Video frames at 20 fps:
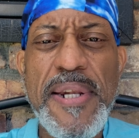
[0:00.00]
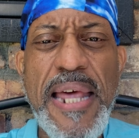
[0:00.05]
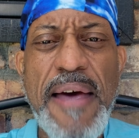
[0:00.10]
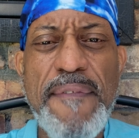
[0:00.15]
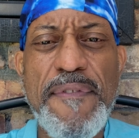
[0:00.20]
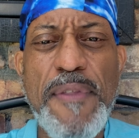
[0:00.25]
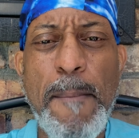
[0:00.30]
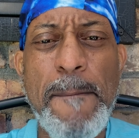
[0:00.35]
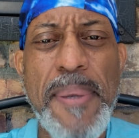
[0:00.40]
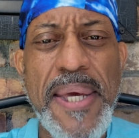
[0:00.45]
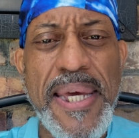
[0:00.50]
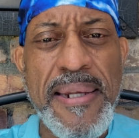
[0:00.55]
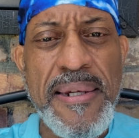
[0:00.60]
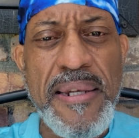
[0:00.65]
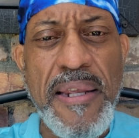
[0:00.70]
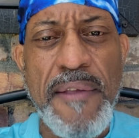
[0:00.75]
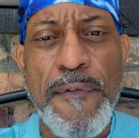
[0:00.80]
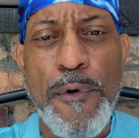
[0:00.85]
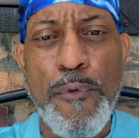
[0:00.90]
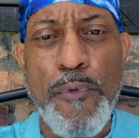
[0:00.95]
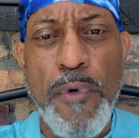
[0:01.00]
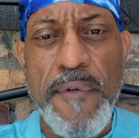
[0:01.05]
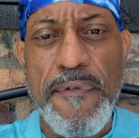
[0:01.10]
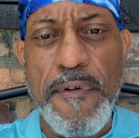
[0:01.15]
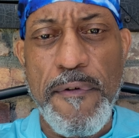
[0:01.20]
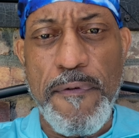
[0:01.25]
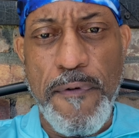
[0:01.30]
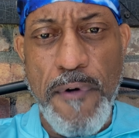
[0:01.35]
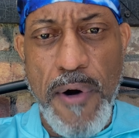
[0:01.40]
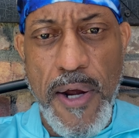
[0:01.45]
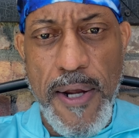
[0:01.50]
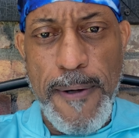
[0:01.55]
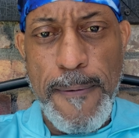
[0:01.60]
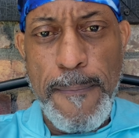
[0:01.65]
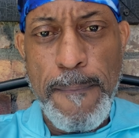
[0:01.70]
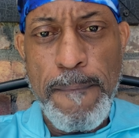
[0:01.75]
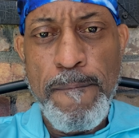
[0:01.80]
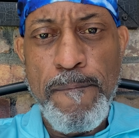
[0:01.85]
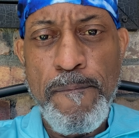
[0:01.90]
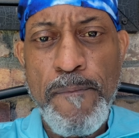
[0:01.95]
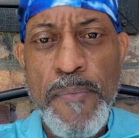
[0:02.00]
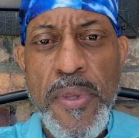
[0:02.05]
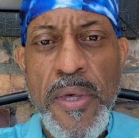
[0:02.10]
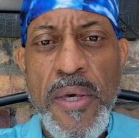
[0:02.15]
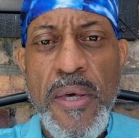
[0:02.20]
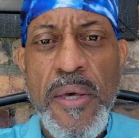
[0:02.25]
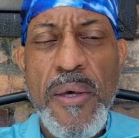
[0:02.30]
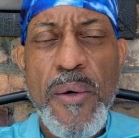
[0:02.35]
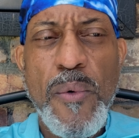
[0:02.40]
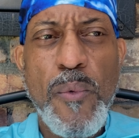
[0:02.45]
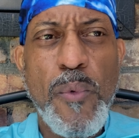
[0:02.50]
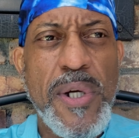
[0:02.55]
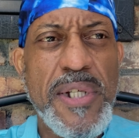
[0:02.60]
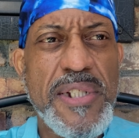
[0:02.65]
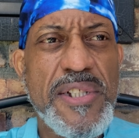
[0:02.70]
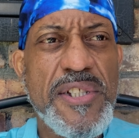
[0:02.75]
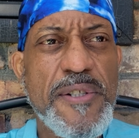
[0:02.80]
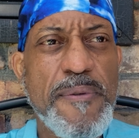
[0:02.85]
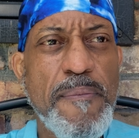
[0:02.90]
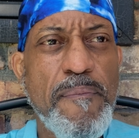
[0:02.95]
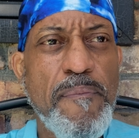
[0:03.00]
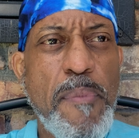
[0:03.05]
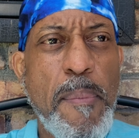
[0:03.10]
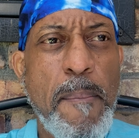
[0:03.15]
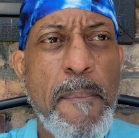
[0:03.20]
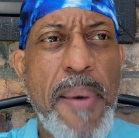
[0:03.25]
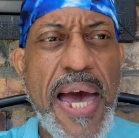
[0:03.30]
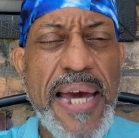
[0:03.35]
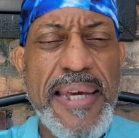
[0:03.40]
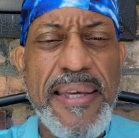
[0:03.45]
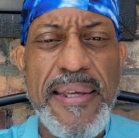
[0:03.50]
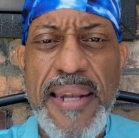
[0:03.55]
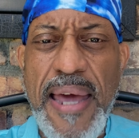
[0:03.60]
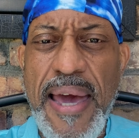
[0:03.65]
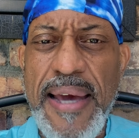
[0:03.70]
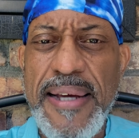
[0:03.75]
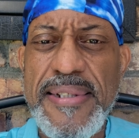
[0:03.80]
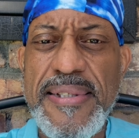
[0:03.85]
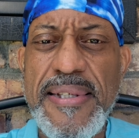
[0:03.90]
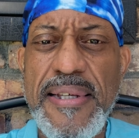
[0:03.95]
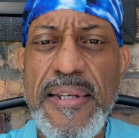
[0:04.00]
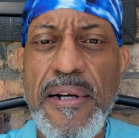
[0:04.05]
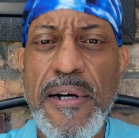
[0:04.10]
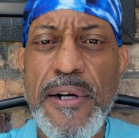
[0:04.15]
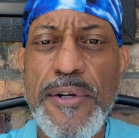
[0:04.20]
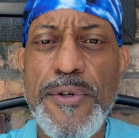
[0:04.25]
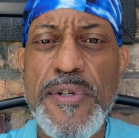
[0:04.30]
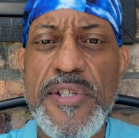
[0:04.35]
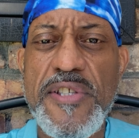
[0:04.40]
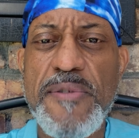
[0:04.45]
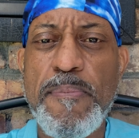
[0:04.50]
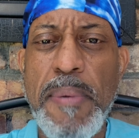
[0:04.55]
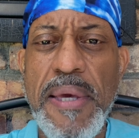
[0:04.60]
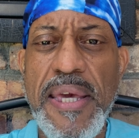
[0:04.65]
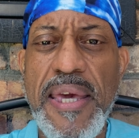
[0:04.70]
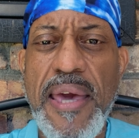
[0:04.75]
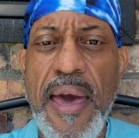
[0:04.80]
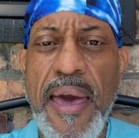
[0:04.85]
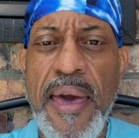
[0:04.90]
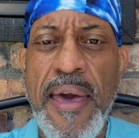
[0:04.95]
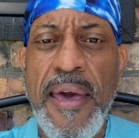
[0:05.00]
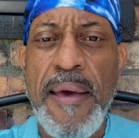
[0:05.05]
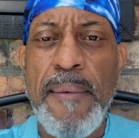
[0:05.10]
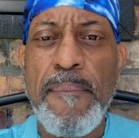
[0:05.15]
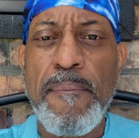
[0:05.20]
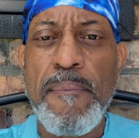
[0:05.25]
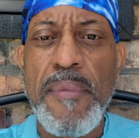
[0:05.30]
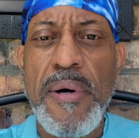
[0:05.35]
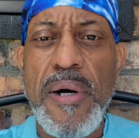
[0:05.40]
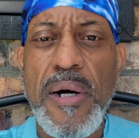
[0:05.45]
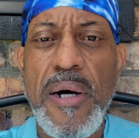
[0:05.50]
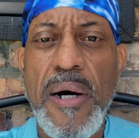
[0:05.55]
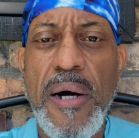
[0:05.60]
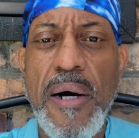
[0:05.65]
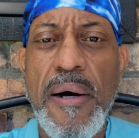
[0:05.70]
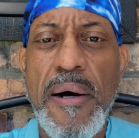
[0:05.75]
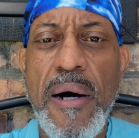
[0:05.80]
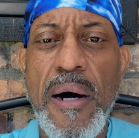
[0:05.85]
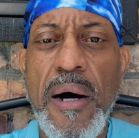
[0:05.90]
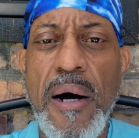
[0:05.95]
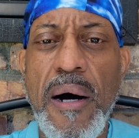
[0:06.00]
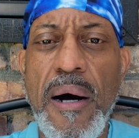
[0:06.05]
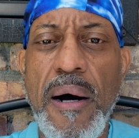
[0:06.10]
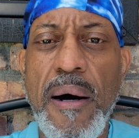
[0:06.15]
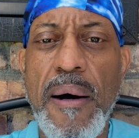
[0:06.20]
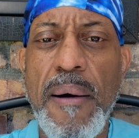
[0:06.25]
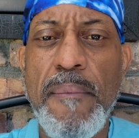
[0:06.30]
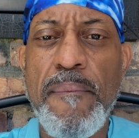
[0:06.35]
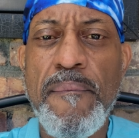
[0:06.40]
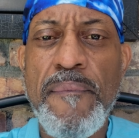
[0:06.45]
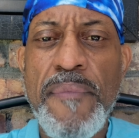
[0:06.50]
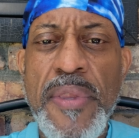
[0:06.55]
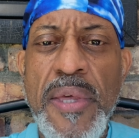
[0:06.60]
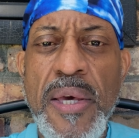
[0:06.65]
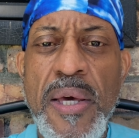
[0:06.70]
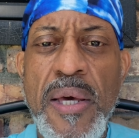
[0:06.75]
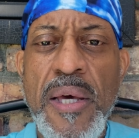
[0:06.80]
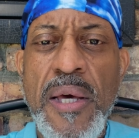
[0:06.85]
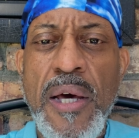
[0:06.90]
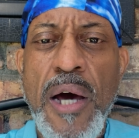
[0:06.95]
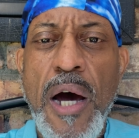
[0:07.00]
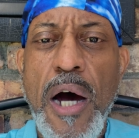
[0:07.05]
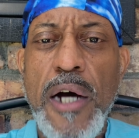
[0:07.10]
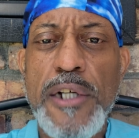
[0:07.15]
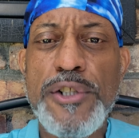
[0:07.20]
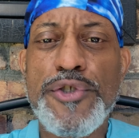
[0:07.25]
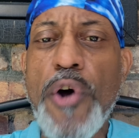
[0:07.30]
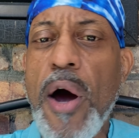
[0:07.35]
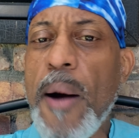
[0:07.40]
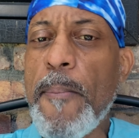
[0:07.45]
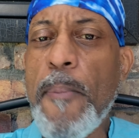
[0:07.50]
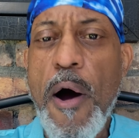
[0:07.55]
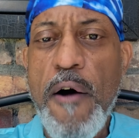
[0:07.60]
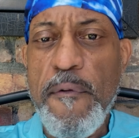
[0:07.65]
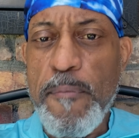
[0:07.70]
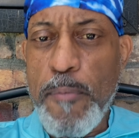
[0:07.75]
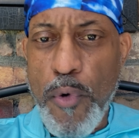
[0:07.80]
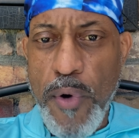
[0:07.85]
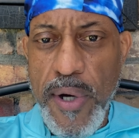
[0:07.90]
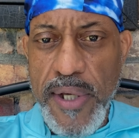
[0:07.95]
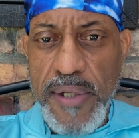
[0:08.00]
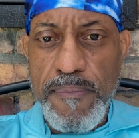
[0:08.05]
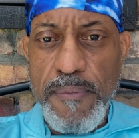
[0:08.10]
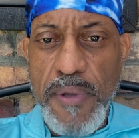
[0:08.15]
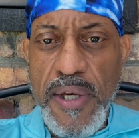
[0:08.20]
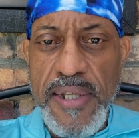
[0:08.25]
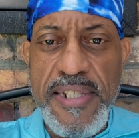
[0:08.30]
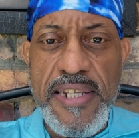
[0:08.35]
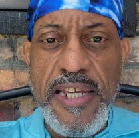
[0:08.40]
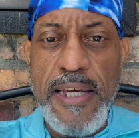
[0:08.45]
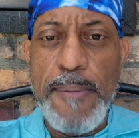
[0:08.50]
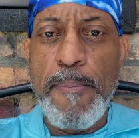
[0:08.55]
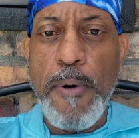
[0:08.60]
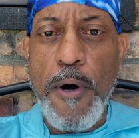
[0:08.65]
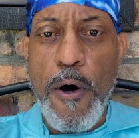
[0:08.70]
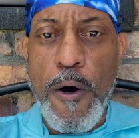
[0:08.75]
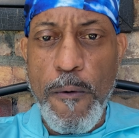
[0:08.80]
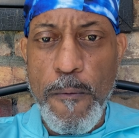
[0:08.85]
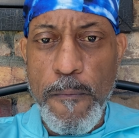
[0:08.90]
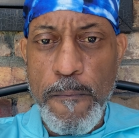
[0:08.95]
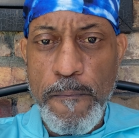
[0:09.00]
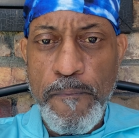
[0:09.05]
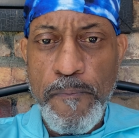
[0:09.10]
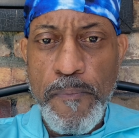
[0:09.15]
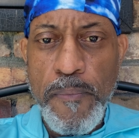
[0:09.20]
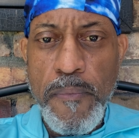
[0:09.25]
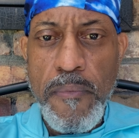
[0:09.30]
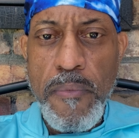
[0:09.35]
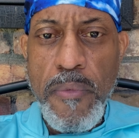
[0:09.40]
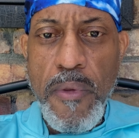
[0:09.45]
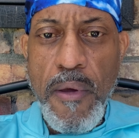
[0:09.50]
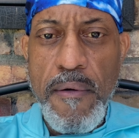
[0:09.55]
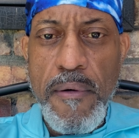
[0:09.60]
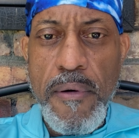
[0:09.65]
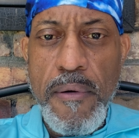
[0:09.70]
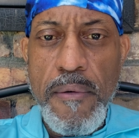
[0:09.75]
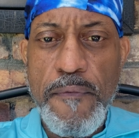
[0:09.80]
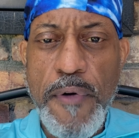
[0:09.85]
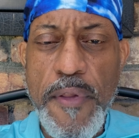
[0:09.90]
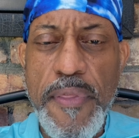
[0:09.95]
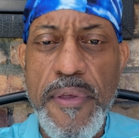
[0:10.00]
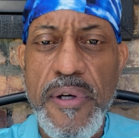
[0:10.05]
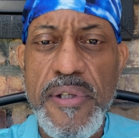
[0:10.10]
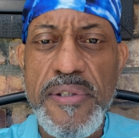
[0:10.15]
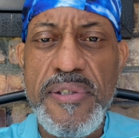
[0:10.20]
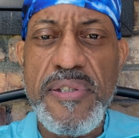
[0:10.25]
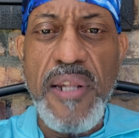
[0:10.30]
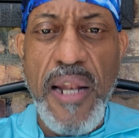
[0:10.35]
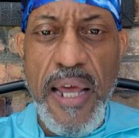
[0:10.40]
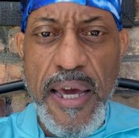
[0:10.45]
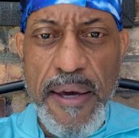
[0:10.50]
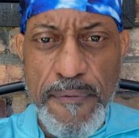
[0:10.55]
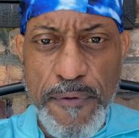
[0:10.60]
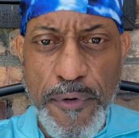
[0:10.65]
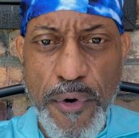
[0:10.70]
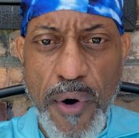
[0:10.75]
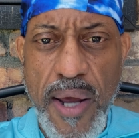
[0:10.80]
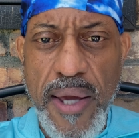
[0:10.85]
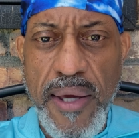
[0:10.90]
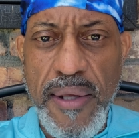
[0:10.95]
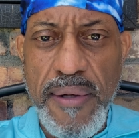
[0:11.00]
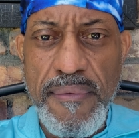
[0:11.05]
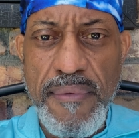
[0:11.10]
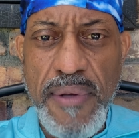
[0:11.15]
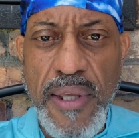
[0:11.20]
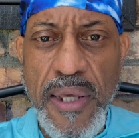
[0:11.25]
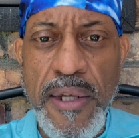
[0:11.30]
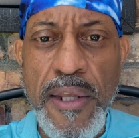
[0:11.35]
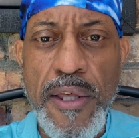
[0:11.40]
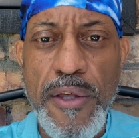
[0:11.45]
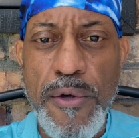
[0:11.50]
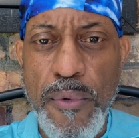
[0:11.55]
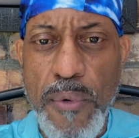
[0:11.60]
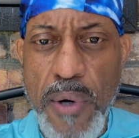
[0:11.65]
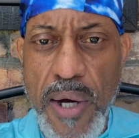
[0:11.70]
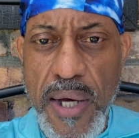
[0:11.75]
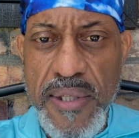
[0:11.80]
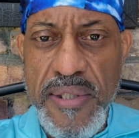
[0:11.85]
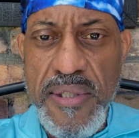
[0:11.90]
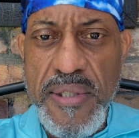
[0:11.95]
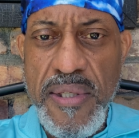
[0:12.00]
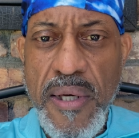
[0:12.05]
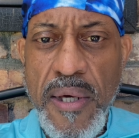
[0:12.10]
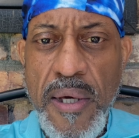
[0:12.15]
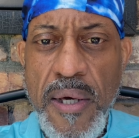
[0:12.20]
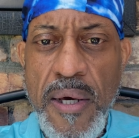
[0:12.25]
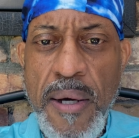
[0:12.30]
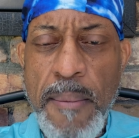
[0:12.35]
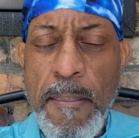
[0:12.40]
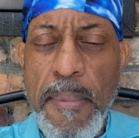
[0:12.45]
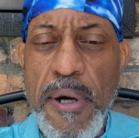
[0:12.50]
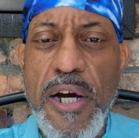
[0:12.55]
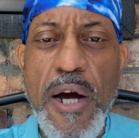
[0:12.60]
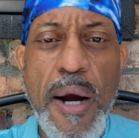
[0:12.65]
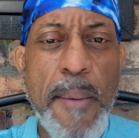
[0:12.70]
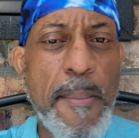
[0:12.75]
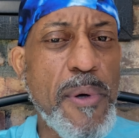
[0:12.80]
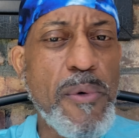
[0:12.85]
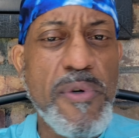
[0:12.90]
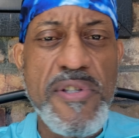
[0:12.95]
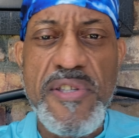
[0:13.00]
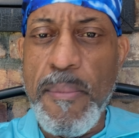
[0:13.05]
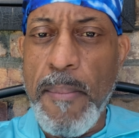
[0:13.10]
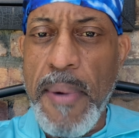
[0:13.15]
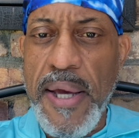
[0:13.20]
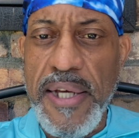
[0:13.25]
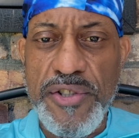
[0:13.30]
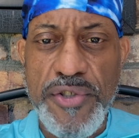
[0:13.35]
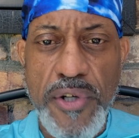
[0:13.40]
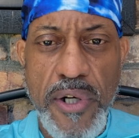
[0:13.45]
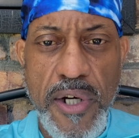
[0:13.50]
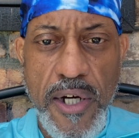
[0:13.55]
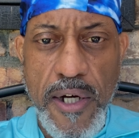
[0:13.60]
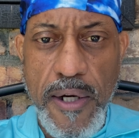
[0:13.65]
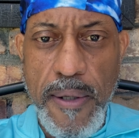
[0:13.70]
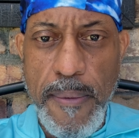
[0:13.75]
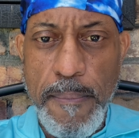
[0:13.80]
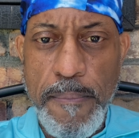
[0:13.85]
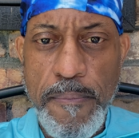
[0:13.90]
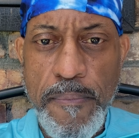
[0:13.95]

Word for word: at the bend in the riverfront, which back in the 1800s became uh, a drop off point, a depot for the slave trade in the U.S. Montgomery was a major hub.